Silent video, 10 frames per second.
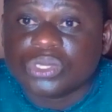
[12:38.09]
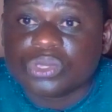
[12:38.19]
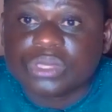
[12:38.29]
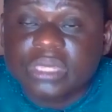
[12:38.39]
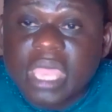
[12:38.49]

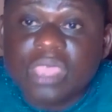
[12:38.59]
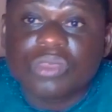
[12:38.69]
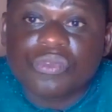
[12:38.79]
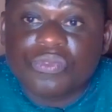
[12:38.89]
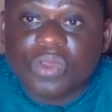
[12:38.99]
So
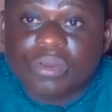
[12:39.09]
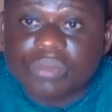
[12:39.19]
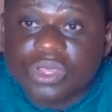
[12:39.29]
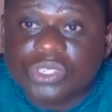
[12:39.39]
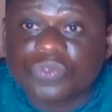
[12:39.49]
thank you very
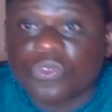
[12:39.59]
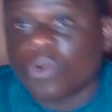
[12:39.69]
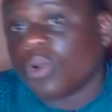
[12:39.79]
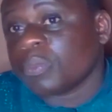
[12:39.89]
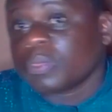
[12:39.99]
much
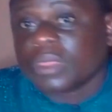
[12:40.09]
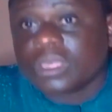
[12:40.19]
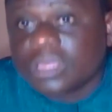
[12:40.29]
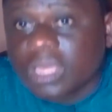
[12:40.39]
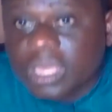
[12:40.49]
for
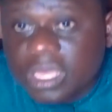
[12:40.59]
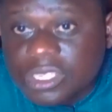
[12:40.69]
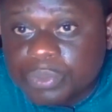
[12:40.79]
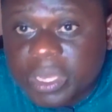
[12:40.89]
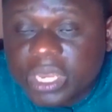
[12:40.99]

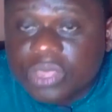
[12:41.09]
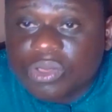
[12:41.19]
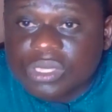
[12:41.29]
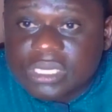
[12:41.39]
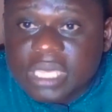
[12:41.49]
spending
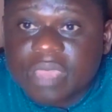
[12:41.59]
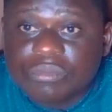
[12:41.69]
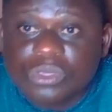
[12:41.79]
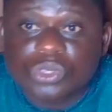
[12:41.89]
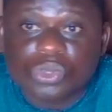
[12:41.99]
your
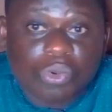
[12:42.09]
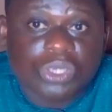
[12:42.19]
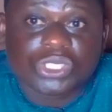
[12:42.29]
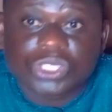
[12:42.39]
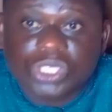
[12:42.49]
time to
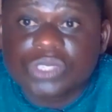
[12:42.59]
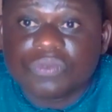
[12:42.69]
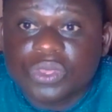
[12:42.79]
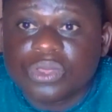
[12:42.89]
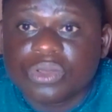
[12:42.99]
watch
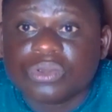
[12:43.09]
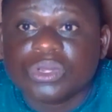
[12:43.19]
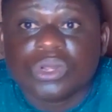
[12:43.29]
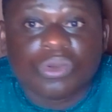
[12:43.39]
this video.